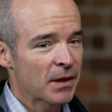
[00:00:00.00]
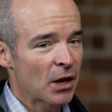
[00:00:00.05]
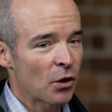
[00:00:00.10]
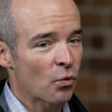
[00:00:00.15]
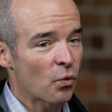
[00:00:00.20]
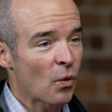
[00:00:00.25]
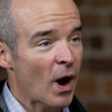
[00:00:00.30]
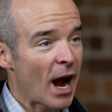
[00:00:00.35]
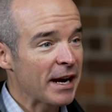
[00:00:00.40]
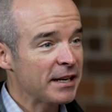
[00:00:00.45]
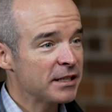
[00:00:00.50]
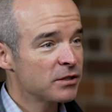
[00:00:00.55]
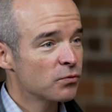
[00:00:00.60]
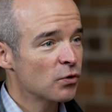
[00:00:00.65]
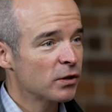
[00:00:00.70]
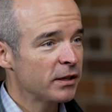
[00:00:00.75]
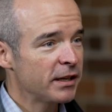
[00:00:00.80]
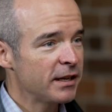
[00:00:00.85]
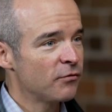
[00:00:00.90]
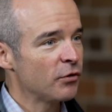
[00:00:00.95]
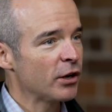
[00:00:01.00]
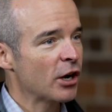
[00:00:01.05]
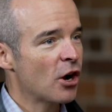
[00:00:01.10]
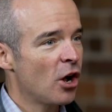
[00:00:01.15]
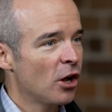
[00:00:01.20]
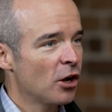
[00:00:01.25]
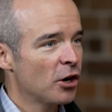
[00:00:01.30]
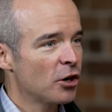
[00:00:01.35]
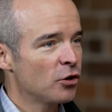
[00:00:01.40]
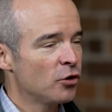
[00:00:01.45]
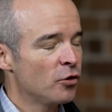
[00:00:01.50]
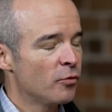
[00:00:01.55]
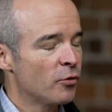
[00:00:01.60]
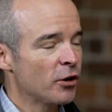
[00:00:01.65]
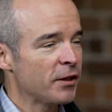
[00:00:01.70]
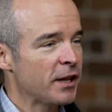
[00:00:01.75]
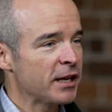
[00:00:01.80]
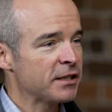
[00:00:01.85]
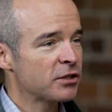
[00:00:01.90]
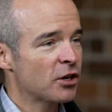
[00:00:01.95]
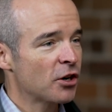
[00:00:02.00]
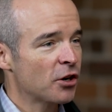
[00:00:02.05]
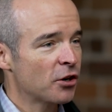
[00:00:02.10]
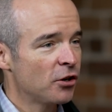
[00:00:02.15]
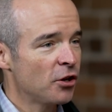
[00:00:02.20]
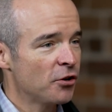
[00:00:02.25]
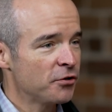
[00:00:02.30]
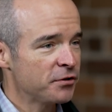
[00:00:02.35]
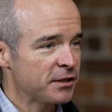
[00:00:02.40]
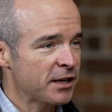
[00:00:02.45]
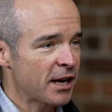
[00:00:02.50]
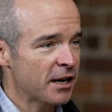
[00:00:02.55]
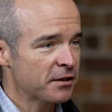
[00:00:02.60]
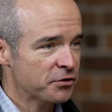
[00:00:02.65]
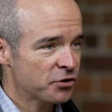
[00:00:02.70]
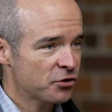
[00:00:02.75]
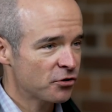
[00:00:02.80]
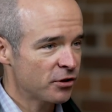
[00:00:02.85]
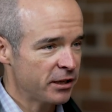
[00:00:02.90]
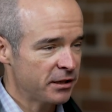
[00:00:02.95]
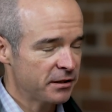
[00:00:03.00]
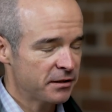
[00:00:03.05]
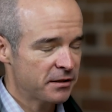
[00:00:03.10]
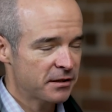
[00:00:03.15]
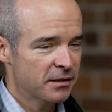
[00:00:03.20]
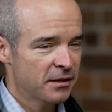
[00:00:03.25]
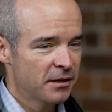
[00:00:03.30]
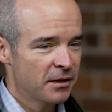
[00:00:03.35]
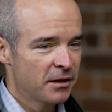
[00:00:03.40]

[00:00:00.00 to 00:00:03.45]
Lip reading: Right as we're leaving, we call our Uber, and they start closing down streets.